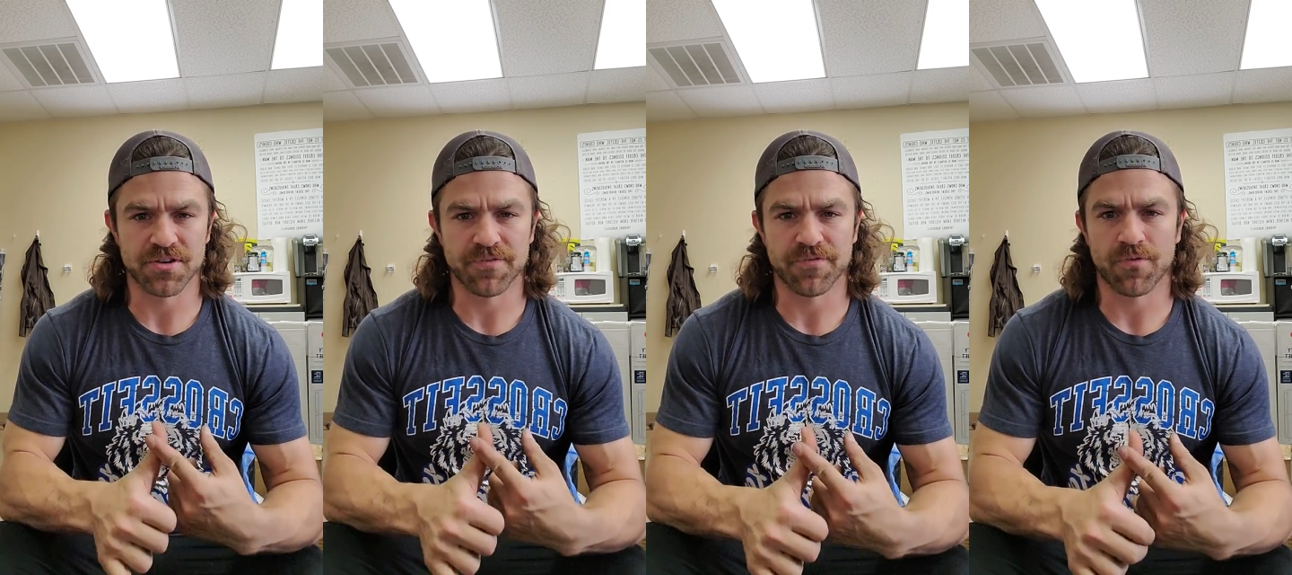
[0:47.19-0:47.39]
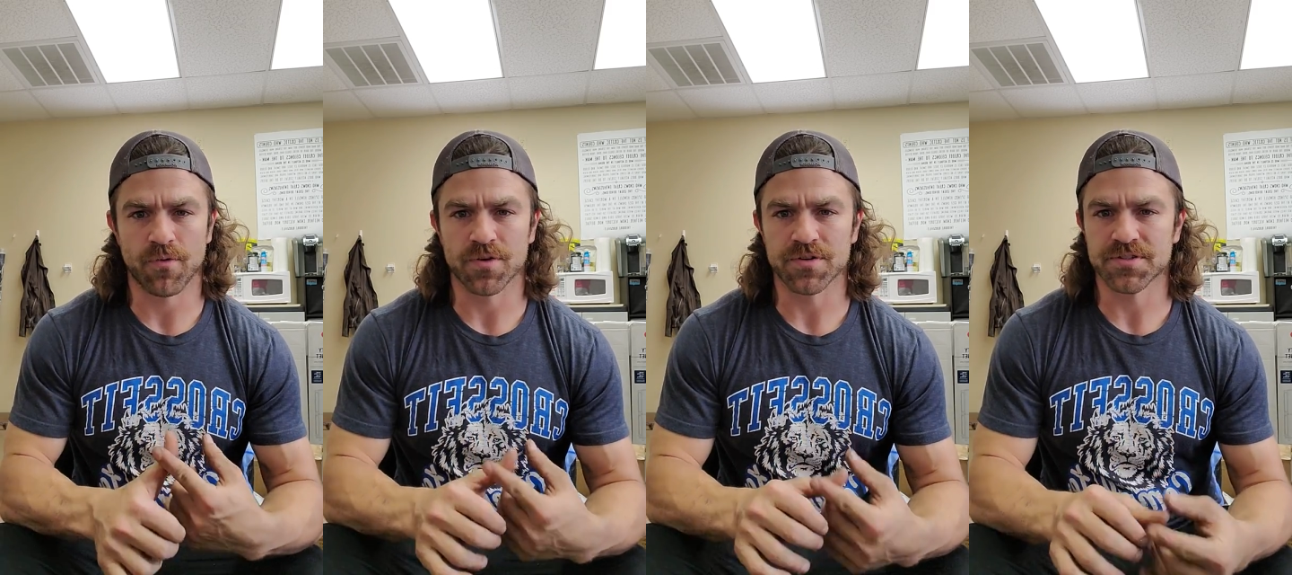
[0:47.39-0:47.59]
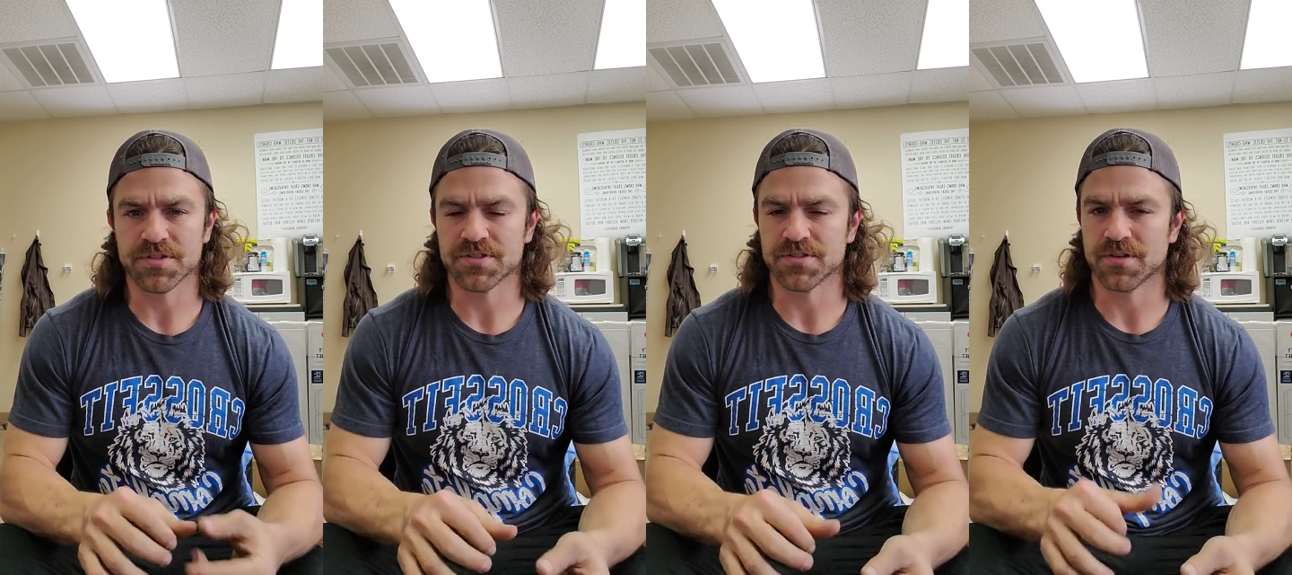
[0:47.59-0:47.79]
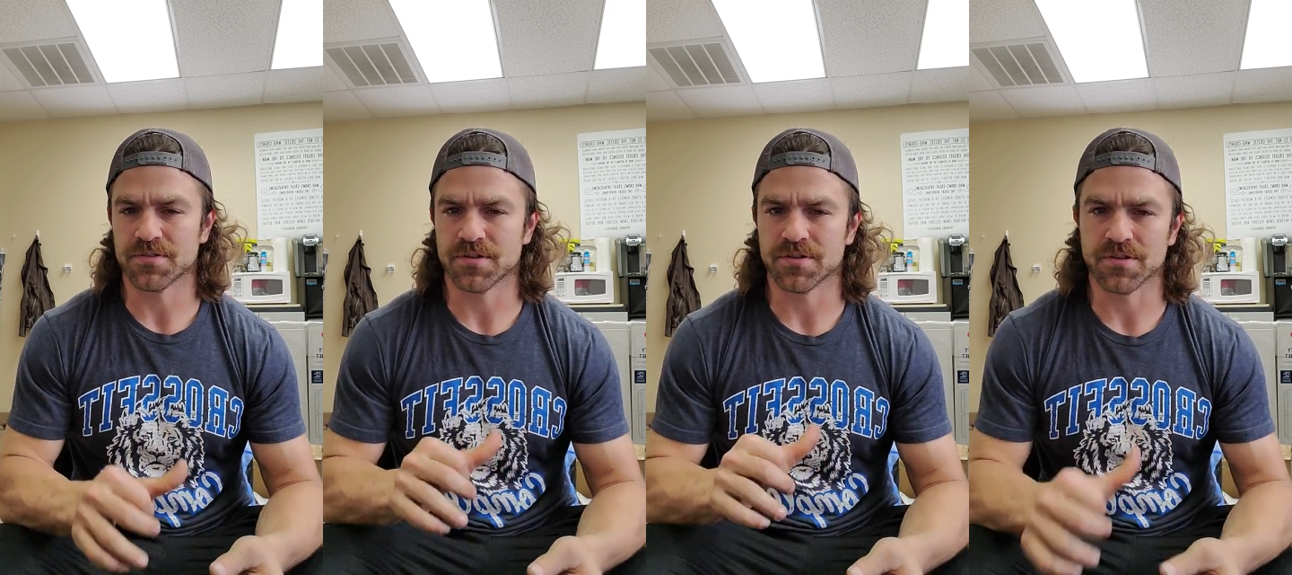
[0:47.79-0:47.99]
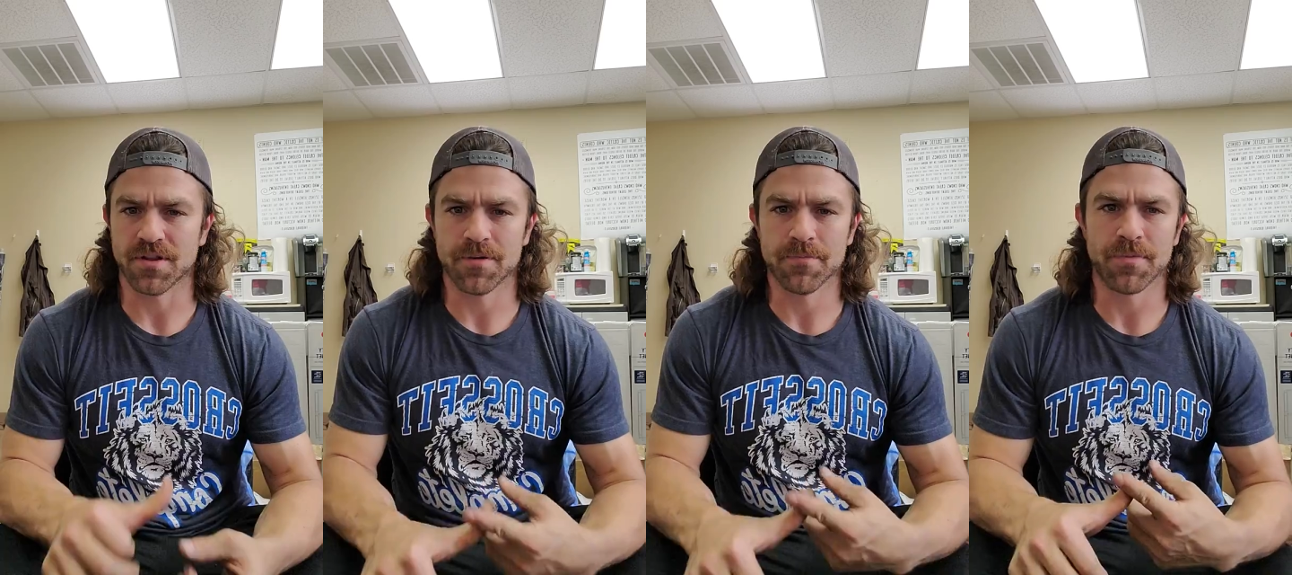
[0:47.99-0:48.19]
forces on the
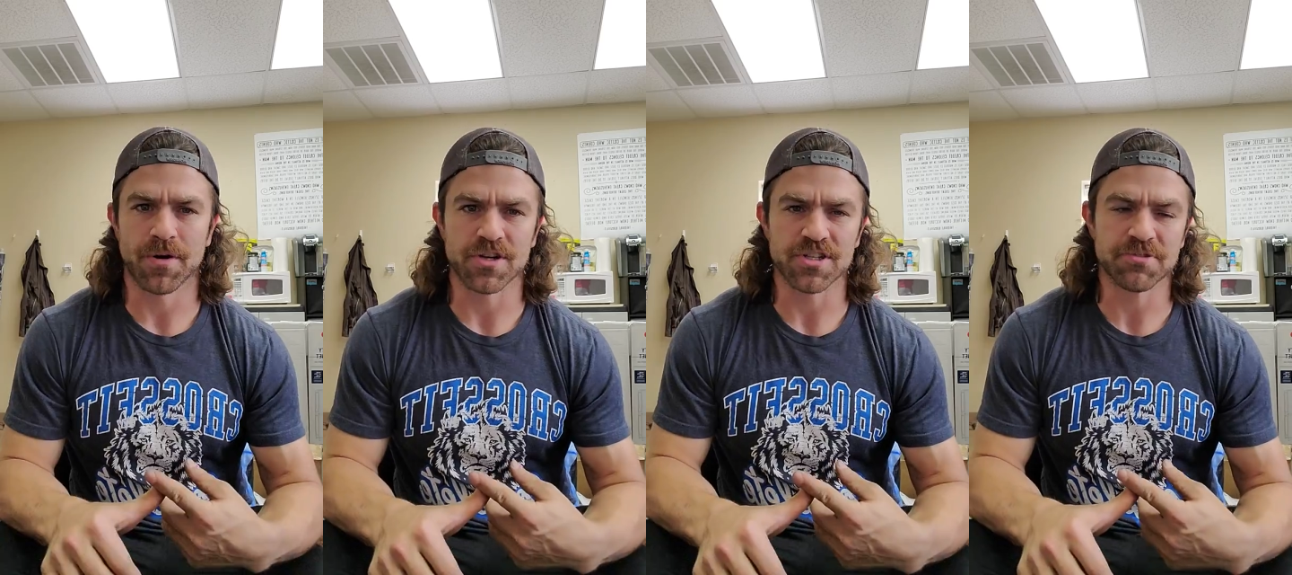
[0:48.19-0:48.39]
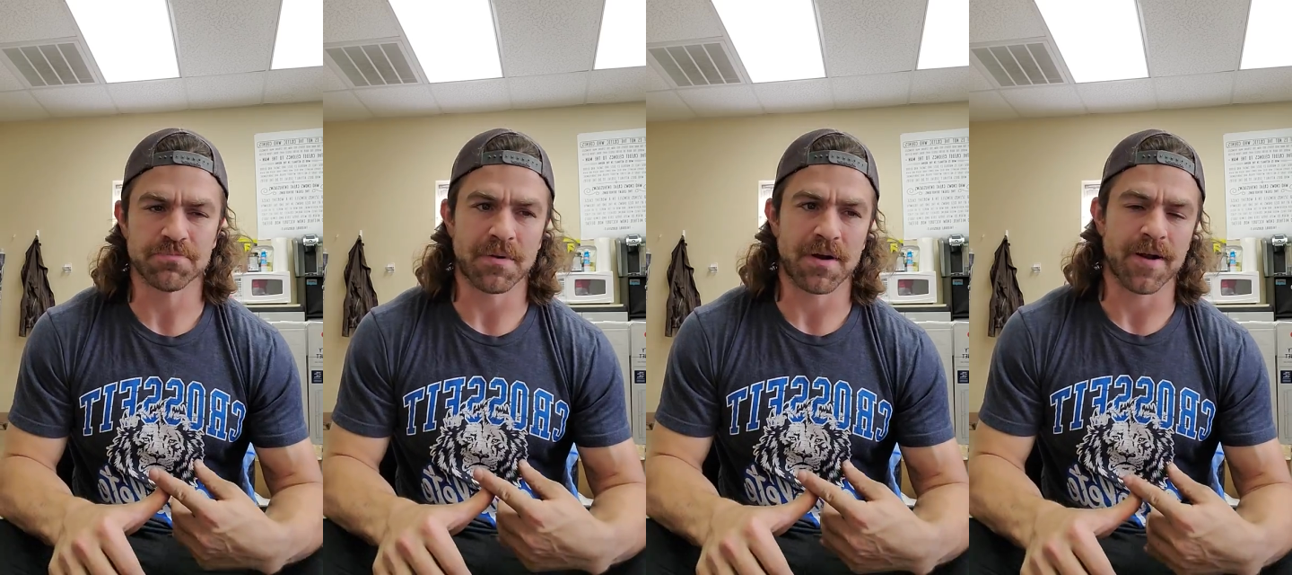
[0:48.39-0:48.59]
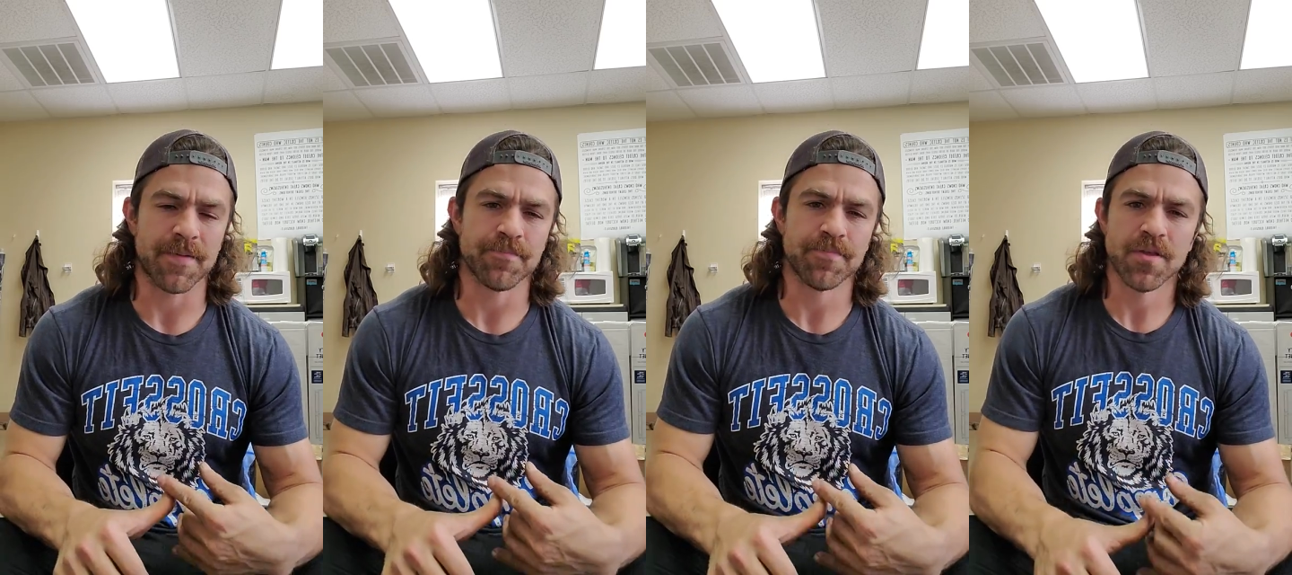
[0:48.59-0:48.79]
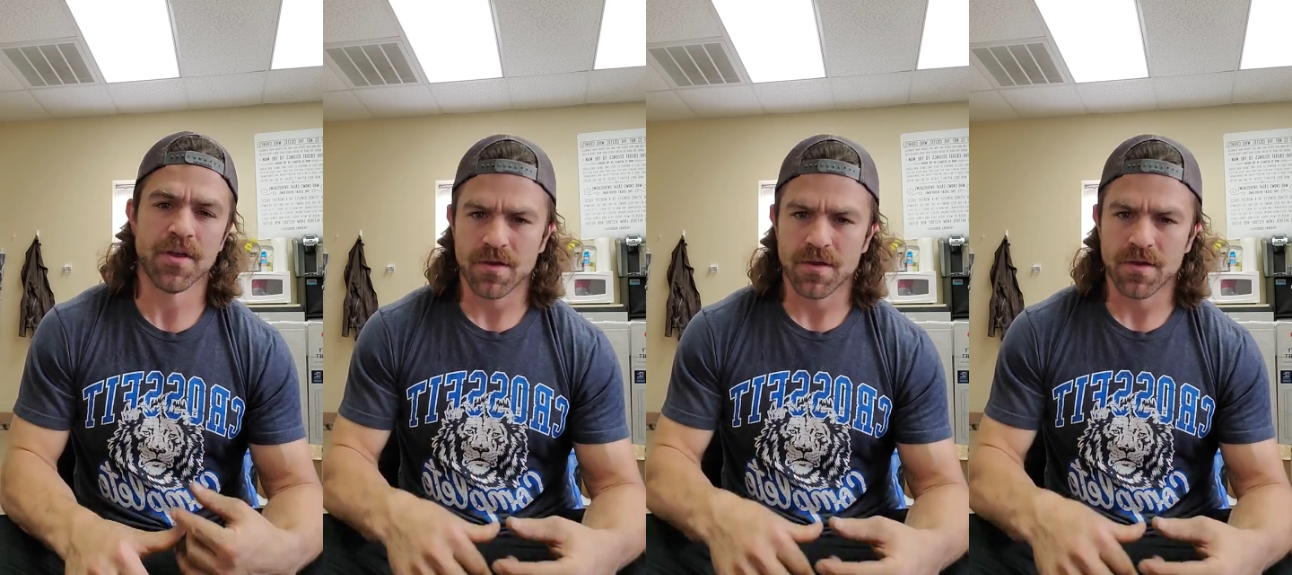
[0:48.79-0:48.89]
lumbar spine,